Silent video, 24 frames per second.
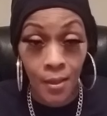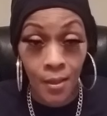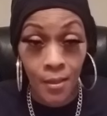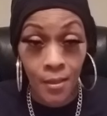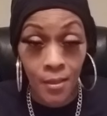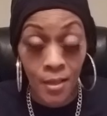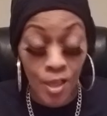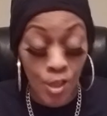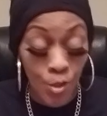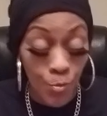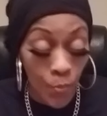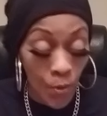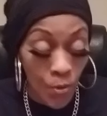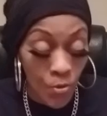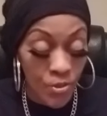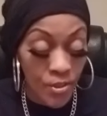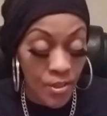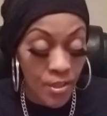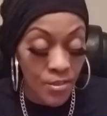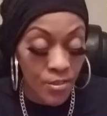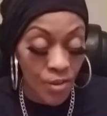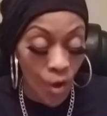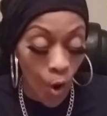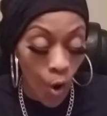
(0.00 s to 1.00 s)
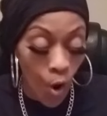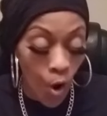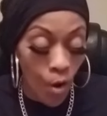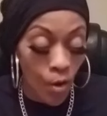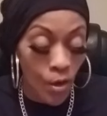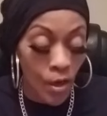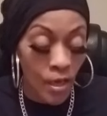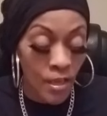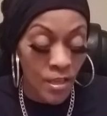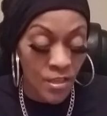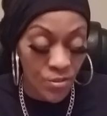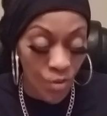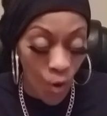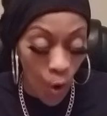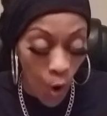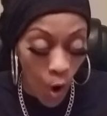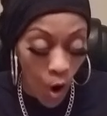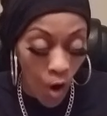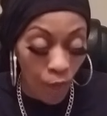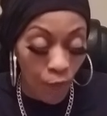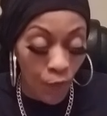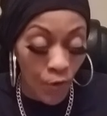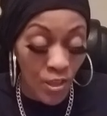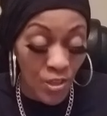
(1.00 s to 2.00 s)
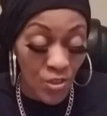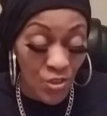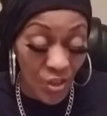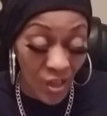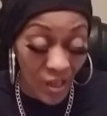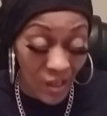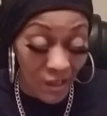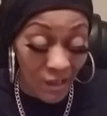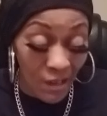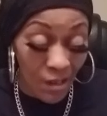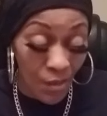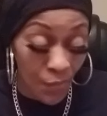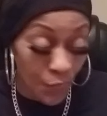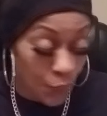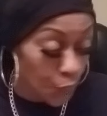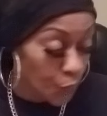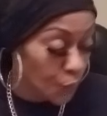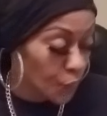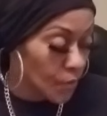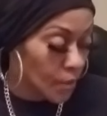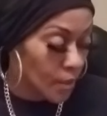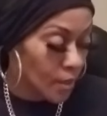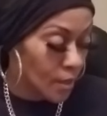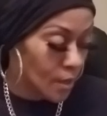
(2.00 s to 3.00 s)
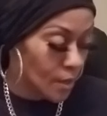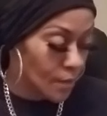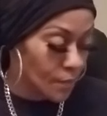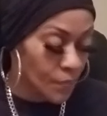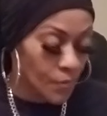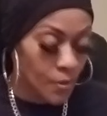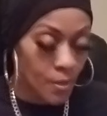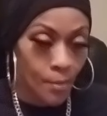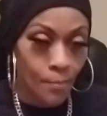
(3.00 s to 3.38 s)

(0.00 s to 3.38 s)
This person is is offering to love you forever.